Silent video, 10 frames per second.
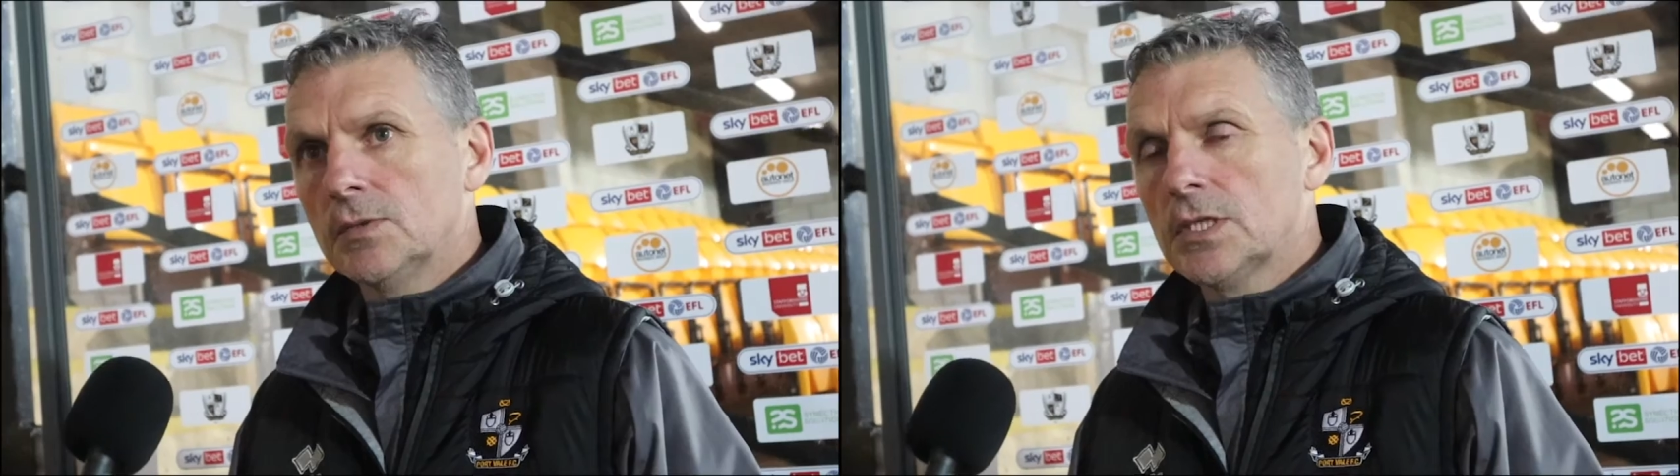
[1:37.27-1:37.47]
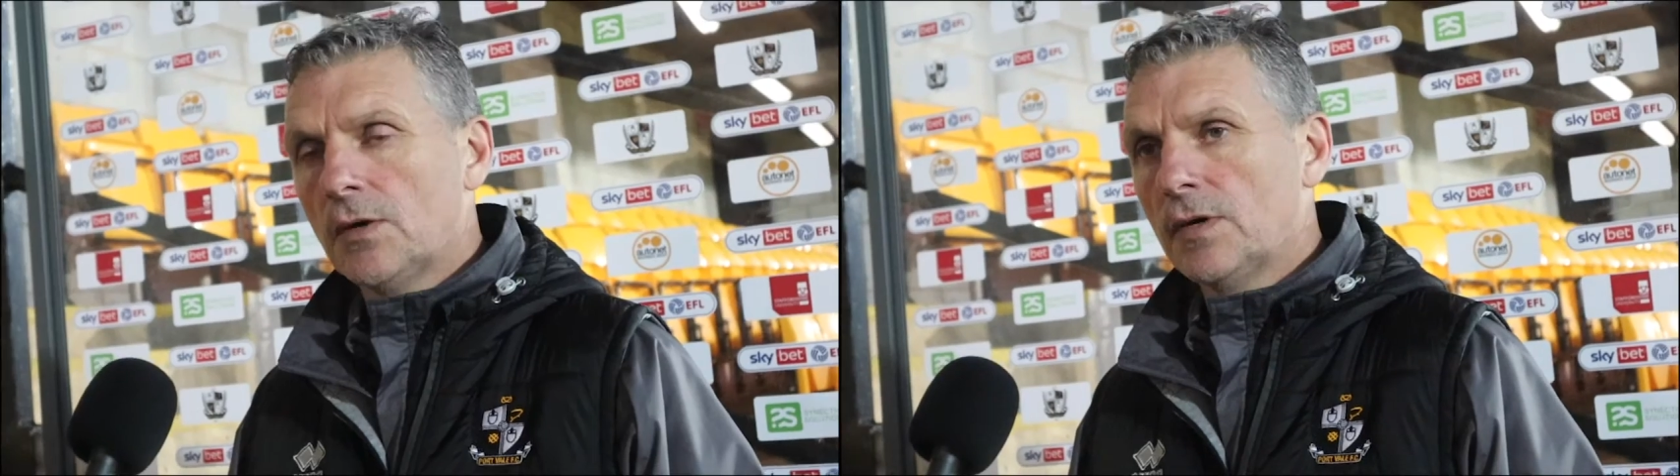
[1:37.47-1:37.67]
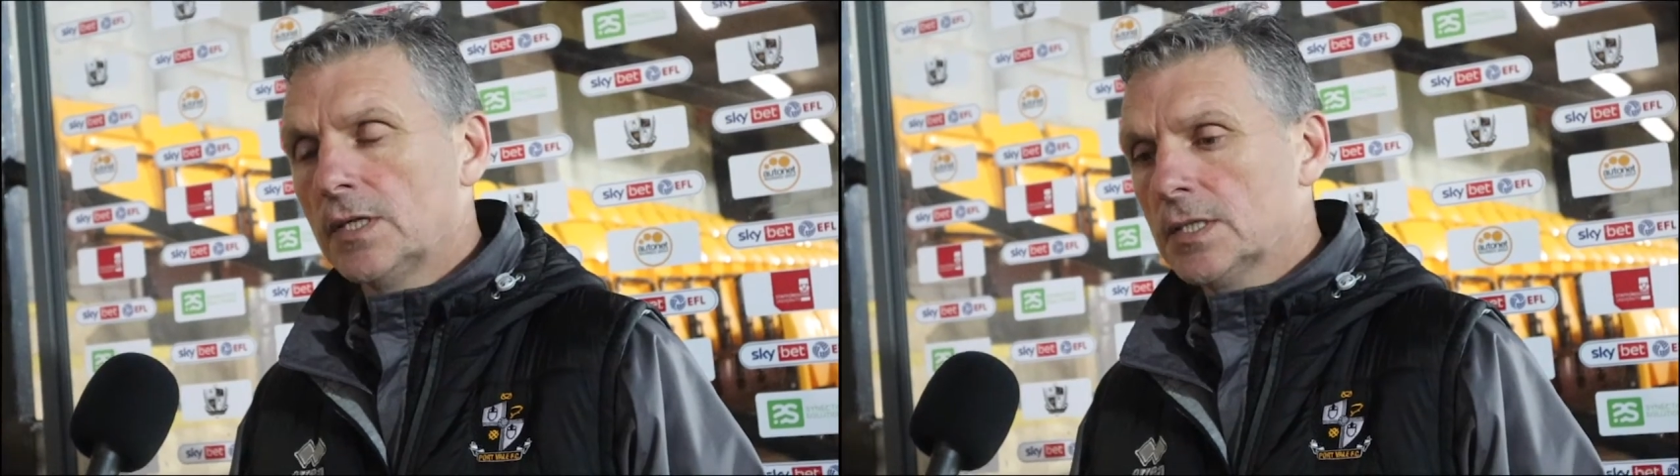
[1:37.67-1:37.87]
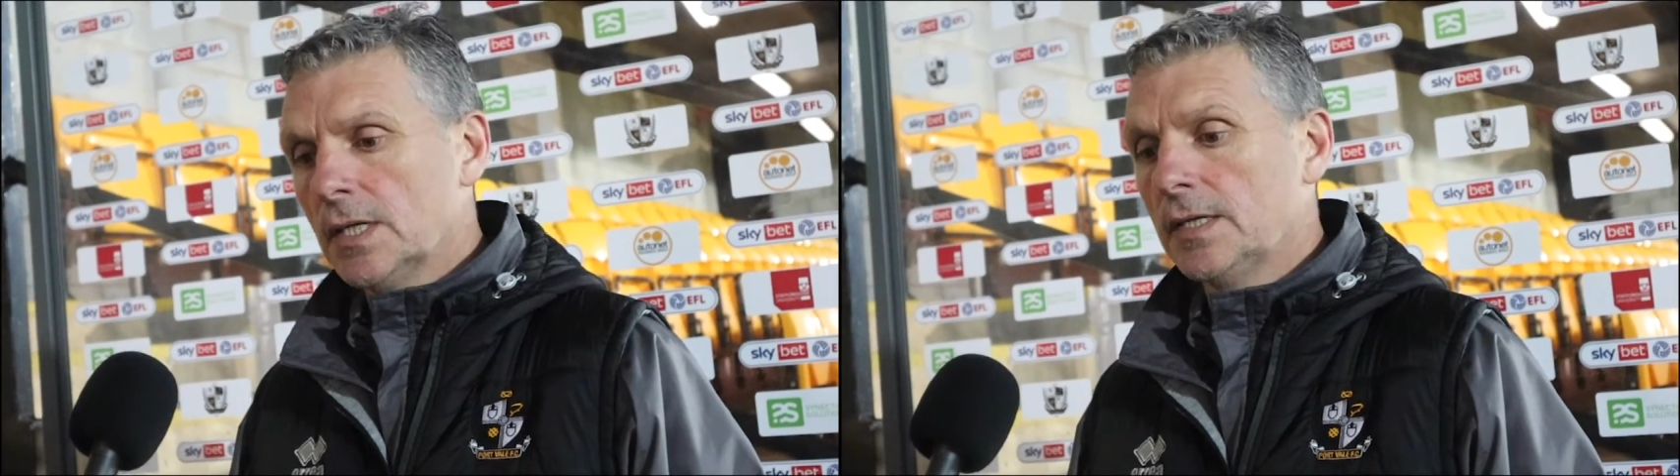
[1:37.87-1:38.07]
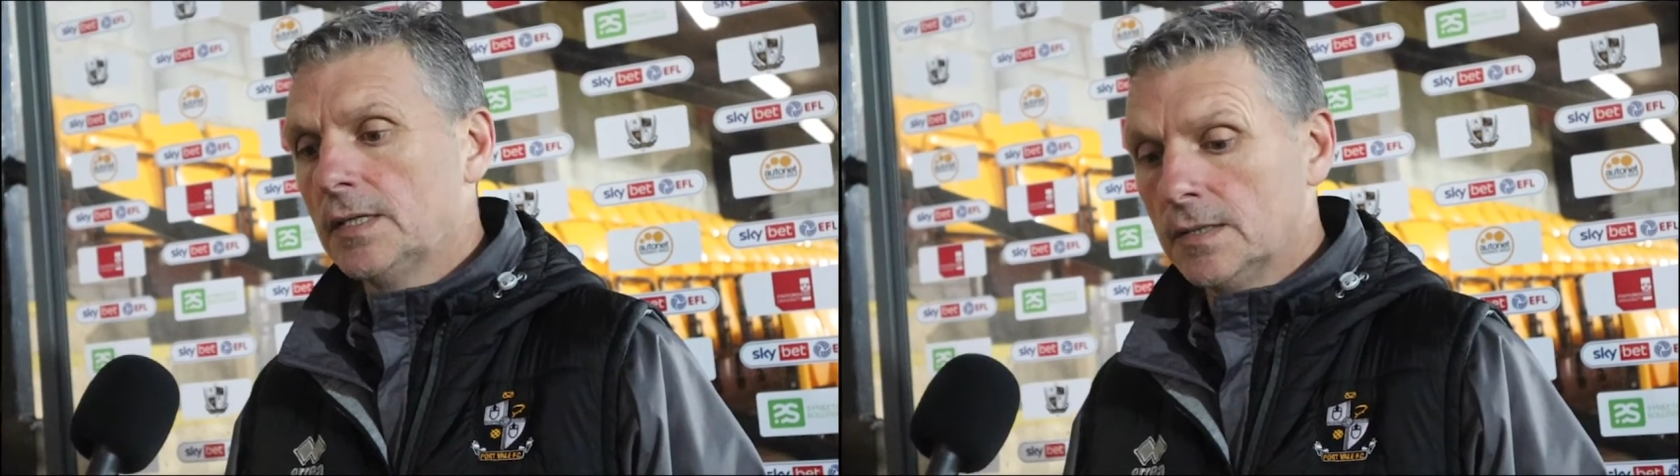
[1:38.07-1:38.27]

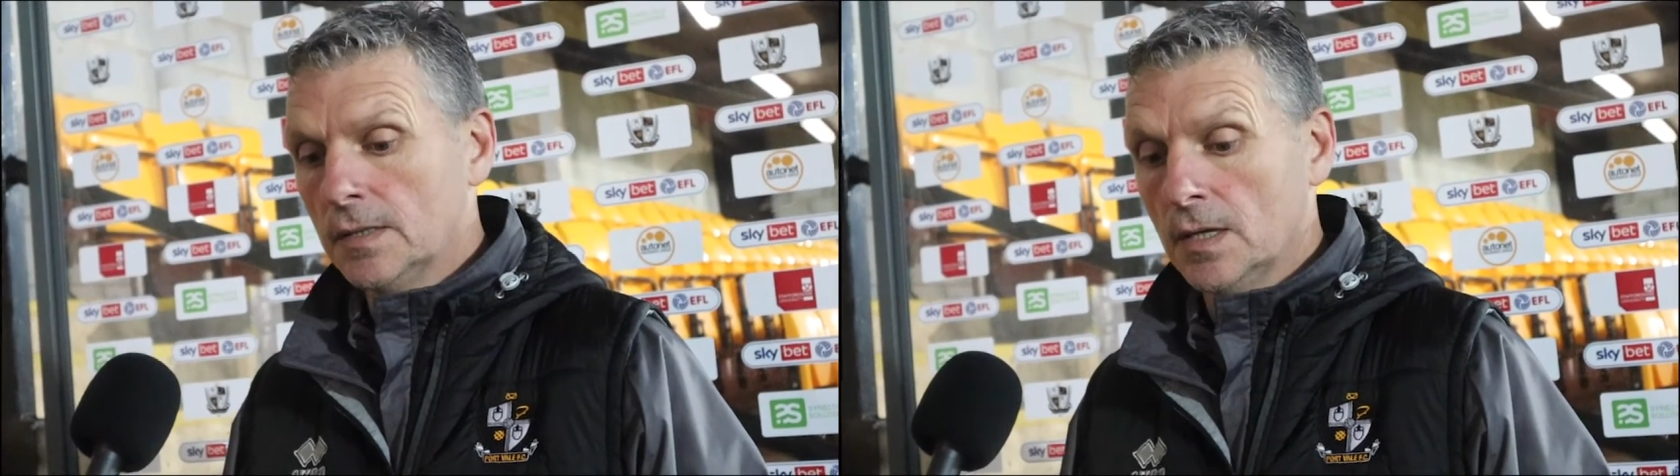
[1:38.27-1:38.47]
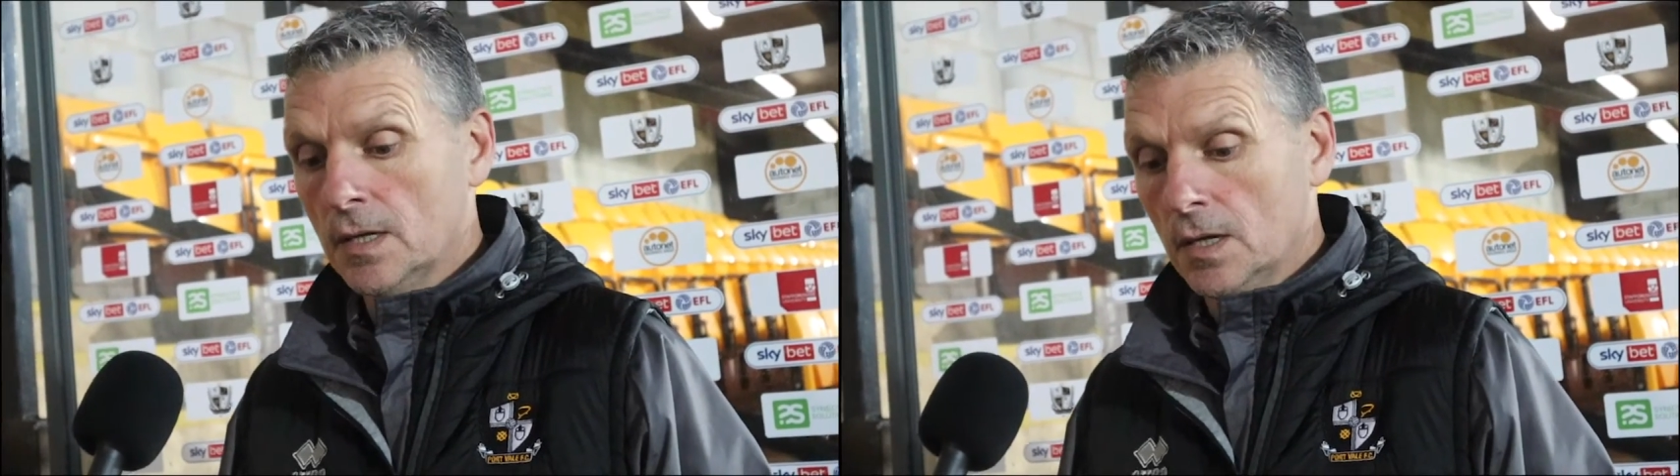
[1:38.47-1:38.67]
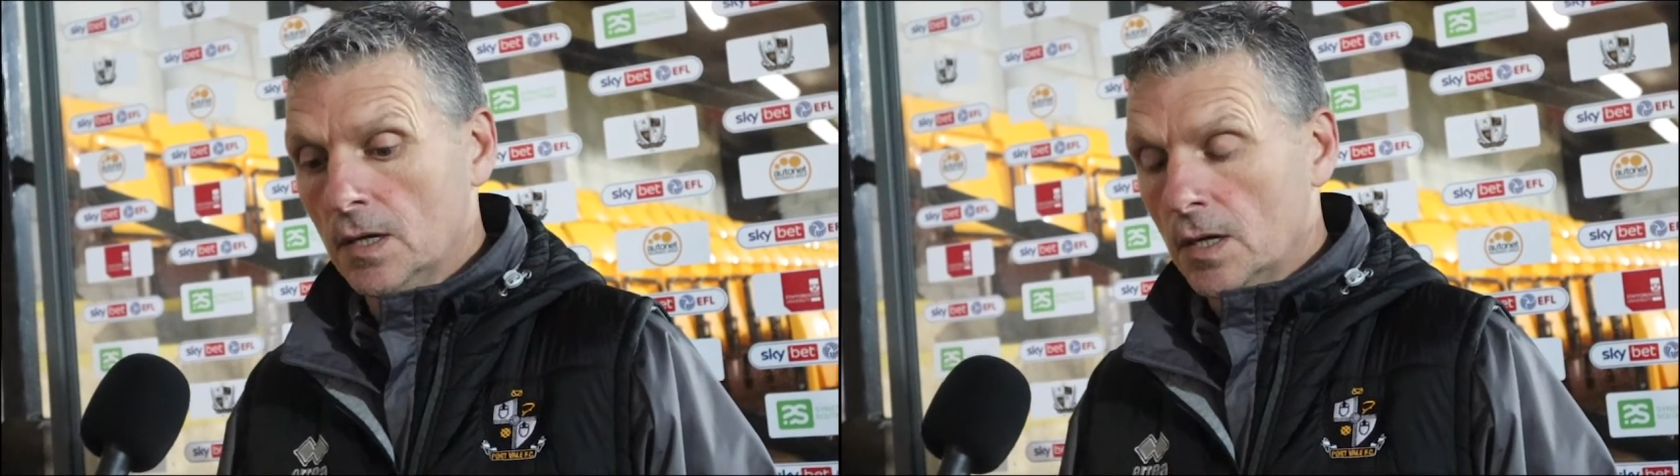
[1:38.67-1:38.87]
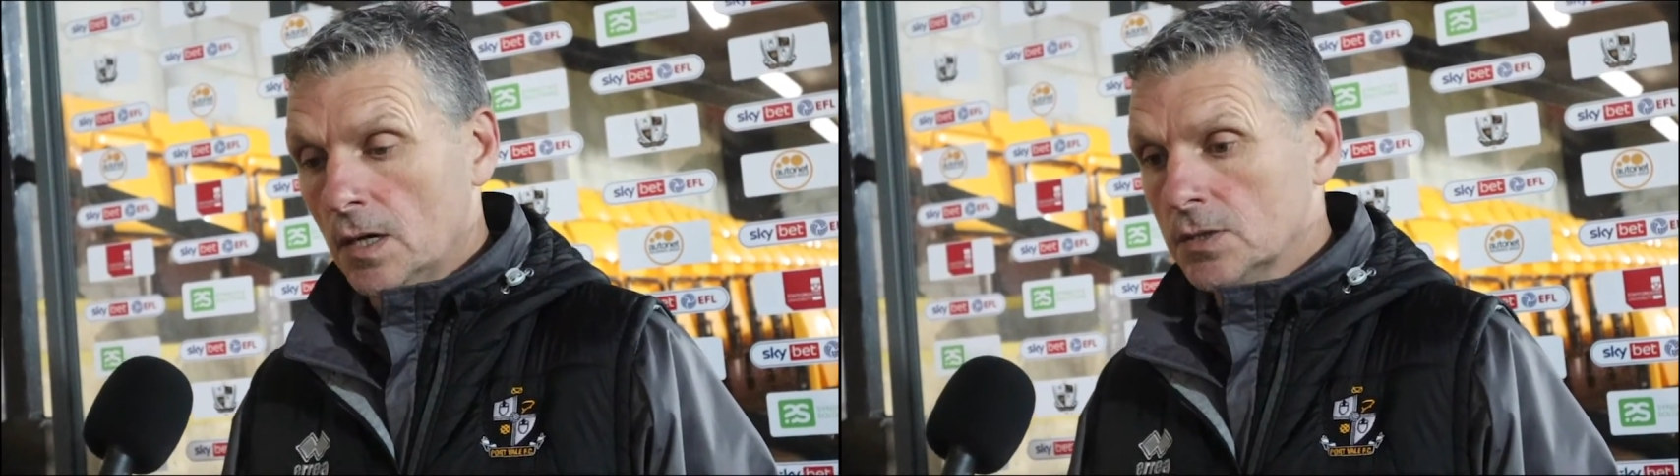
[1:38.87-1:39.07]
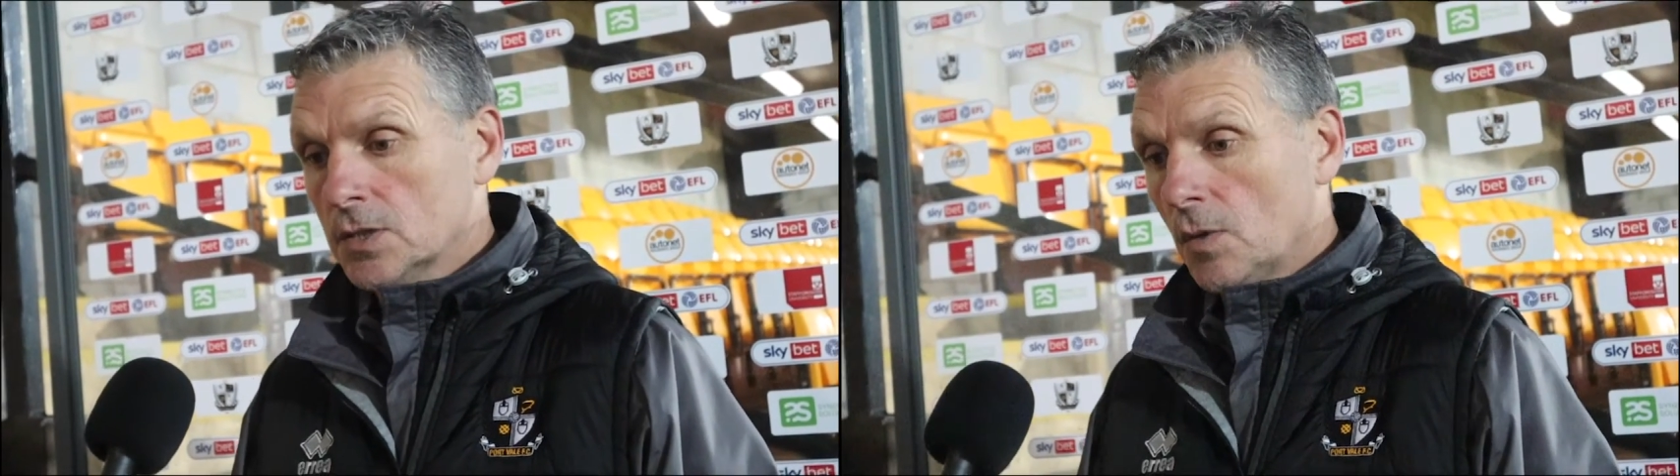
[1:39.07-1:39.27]
self-isolating
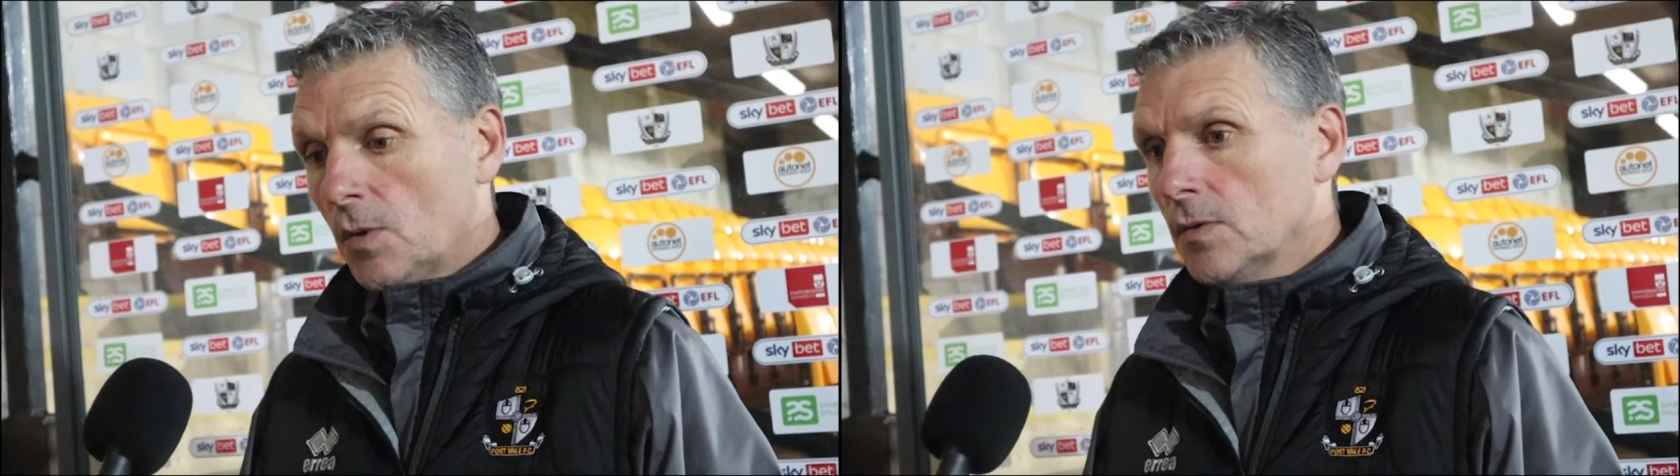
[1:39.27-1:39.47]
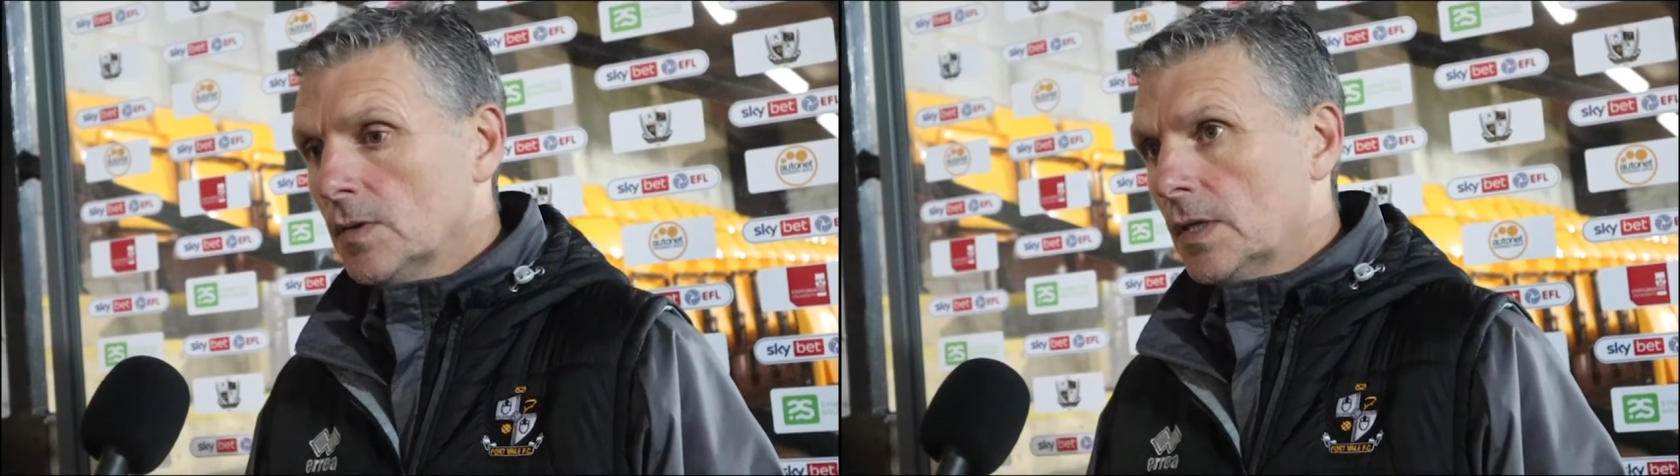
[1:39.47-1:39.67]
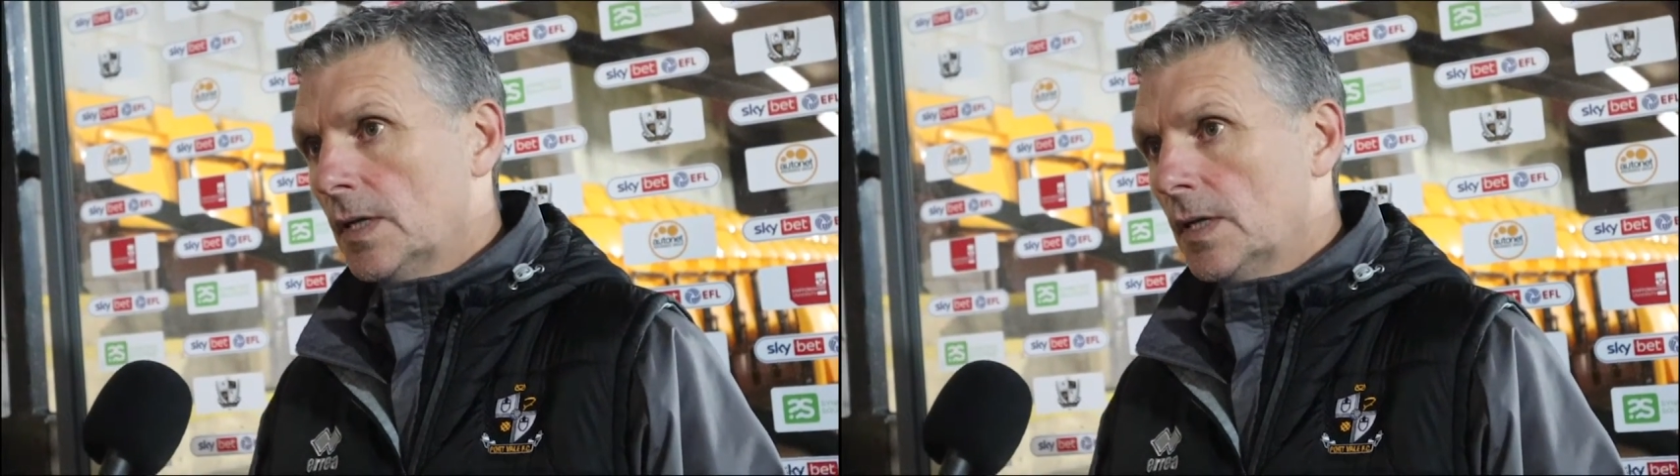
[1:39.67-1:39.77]
and so on.